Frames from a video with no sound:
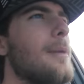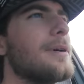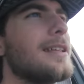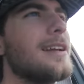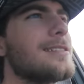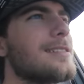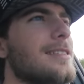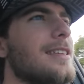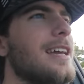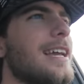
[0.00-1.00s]
But here's the
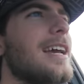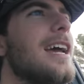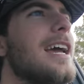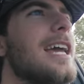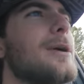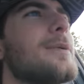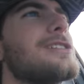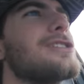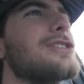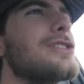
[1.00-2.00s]
thing, he
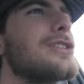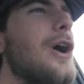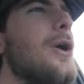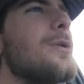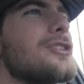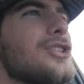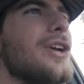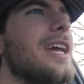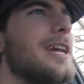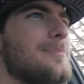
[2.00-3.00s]
was so
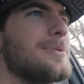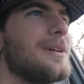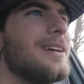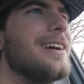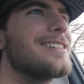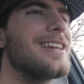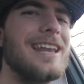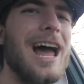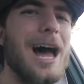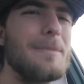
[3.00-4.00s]
cheap to
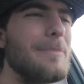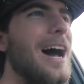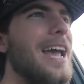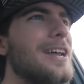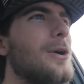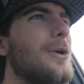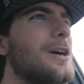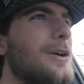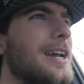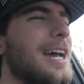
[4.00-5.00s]
not buy an
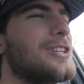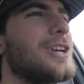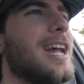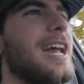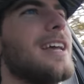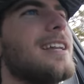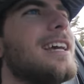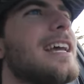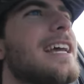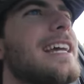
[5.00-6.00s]
oil catch
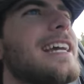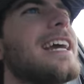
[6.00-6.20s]
can. He